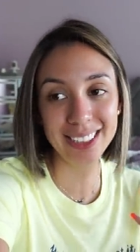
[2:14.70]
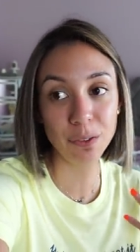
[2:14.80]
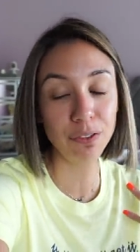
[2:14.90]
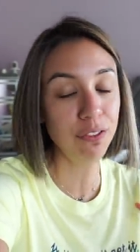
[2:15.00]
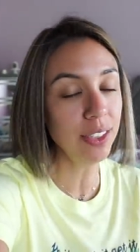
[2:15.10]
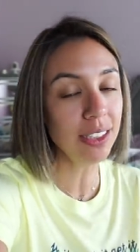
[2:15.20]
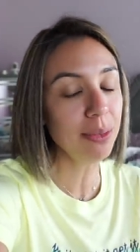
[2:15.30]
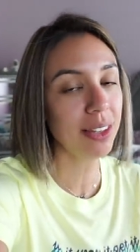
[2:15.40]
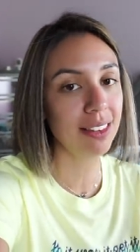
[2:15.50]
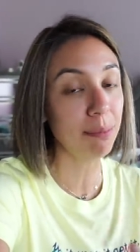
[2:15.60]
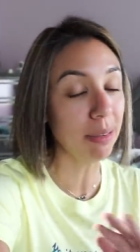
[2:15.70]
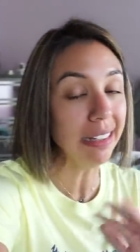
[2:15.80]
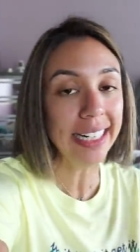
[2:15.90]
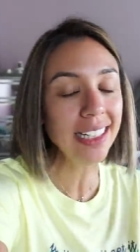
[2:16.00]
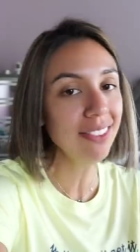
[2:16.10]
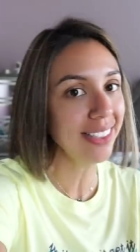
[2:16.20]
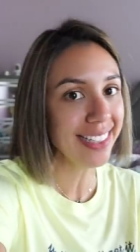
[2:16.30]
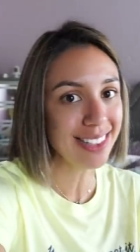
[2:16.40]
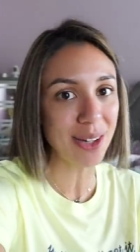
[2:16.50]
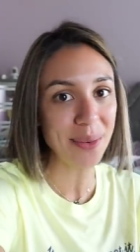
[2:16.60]
is filled with plenty of
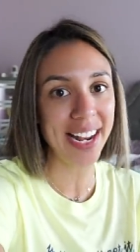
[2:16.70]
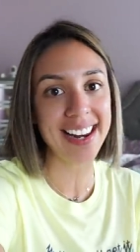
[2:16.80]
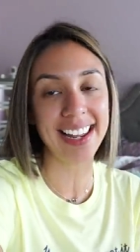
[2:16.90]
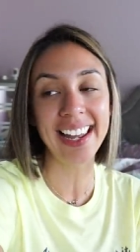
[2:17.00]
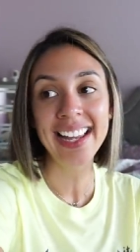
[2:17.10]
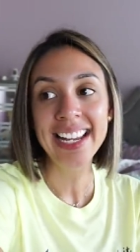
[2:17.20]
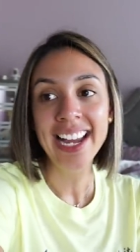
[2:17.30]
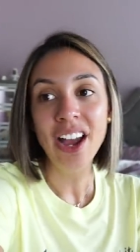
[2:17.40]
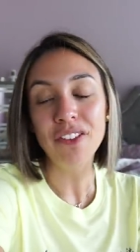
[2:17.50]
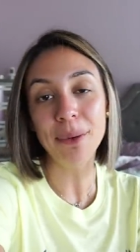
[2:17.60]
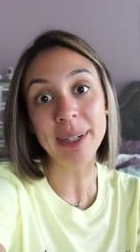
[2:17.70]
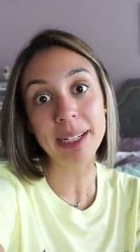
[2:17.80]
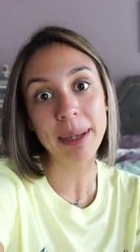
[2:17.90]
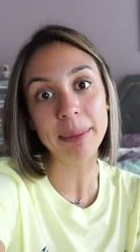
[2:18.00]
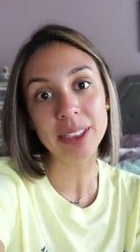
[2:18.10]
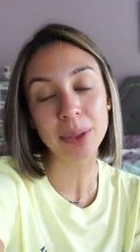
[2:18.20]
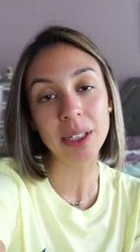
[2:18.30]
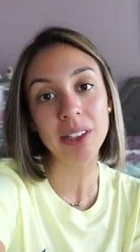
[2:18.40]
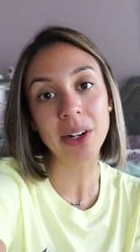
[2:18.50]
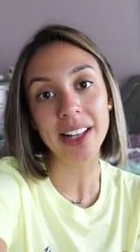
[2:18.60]
links already for me to be able to
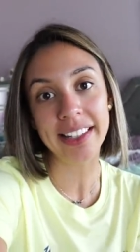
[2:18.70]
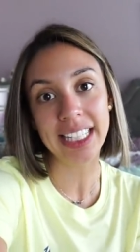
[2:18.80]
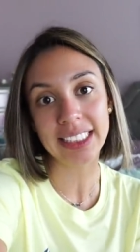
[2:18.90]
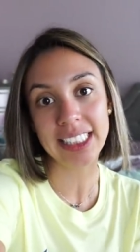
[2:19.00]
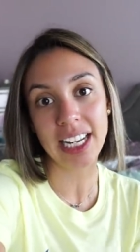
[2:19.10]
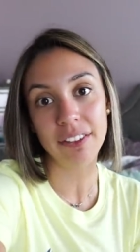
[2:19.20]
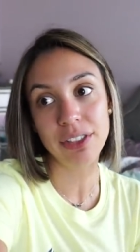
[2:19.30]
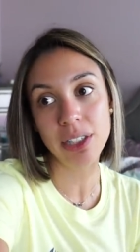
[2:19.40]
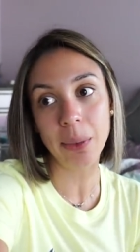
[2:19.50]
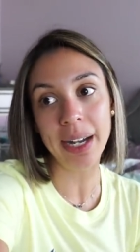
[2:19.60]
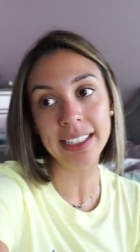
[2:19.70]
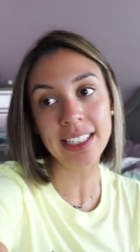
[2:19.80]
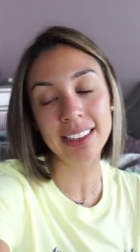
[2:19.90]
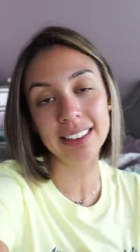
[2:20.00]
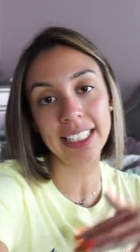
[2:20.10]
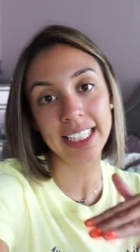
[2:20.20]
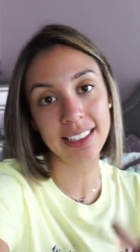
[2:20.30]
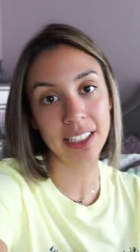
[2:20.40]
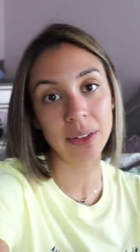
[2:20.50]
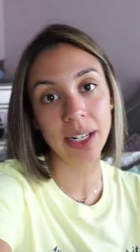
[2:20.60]
include all of that stuff. So I need a
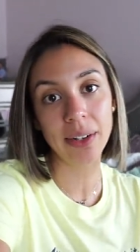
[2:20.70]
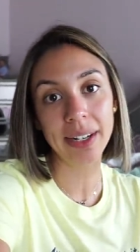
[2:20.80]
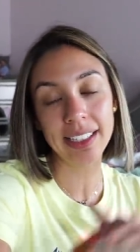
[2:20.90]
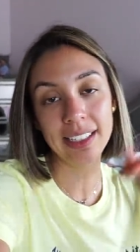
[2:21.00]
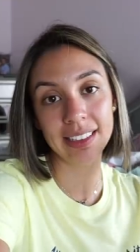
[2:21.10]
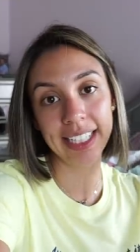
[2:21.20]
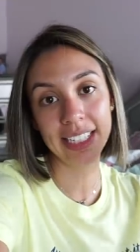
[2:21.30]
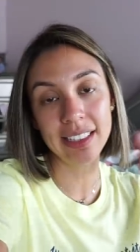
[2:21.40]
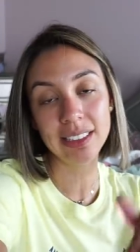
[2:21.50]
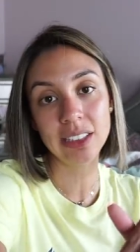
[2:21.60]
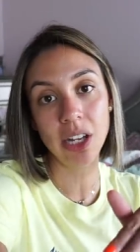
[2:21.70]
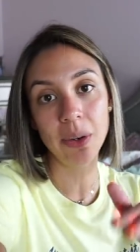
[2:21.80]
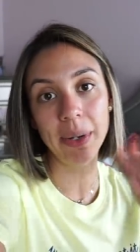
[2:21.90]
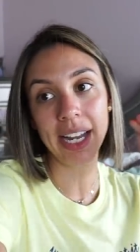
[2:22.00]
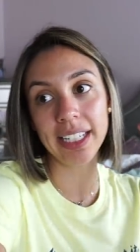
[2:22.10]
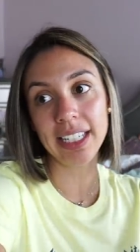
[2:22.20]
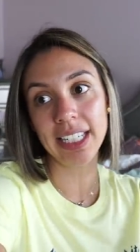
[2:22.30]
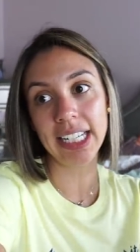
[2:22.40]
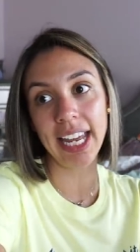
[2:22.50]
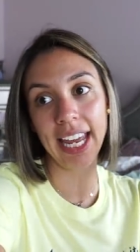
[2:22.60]
landing ground. I need a landing zone. I
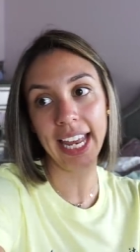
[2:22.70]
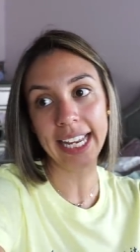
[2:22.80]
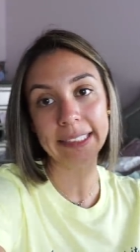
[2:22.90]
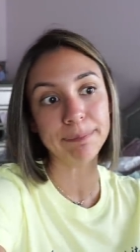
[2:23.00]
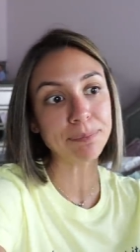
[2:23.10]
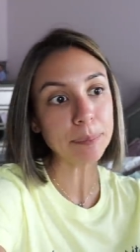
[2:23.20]
need a